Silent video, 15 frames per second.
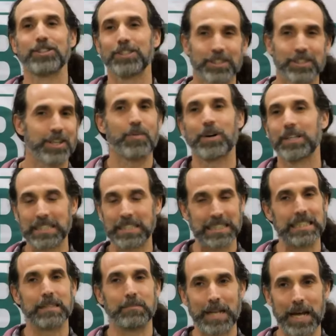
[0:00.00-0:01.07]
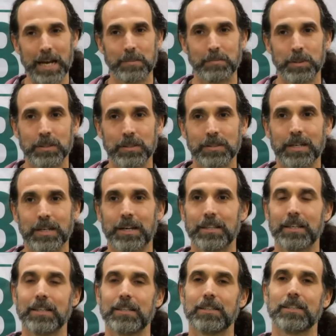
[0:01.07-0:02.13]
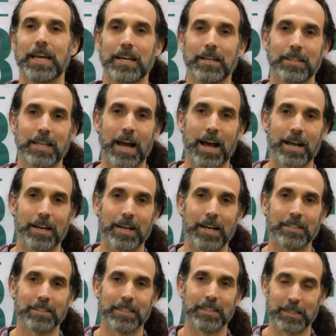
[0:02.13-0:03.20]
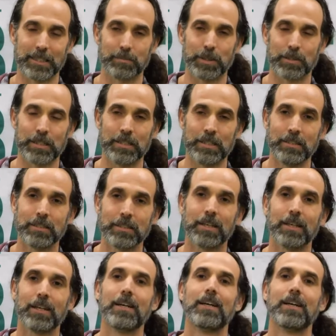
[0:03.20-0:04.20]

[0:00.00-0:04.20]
anxious, I want to see a platypus. I think take that as an experience.